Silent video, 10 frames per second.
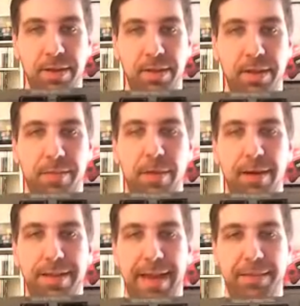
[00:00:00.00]
the port
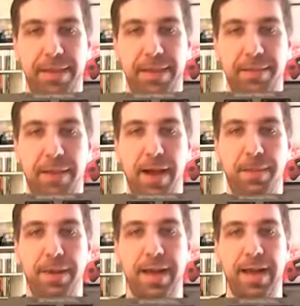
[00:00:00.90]
adapter, you pop
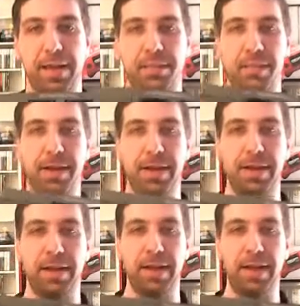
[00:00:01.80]
it out, you plug
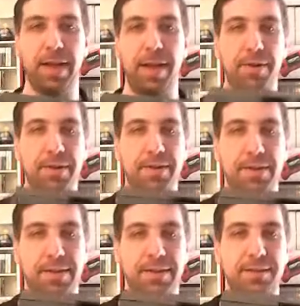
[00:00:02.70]
in like a Commodore
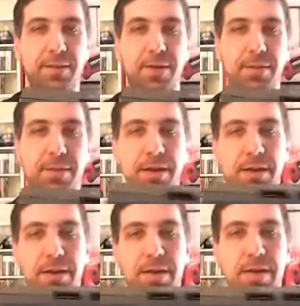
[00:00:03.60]
64 one.
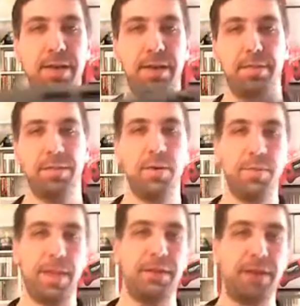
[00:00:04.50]
Boom,
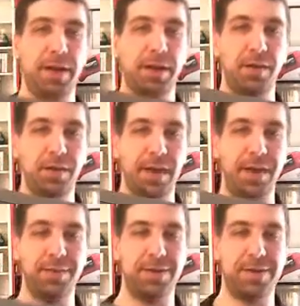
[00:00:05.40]
now it's ready to go for
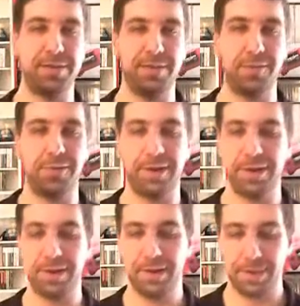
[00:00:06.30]
Commodore 64.
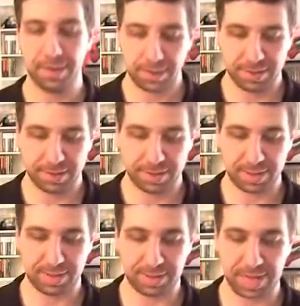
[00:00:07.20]

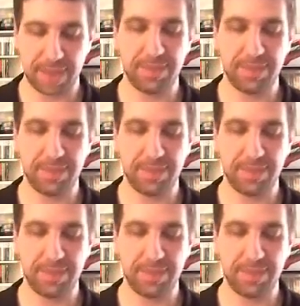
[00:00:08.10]
So in that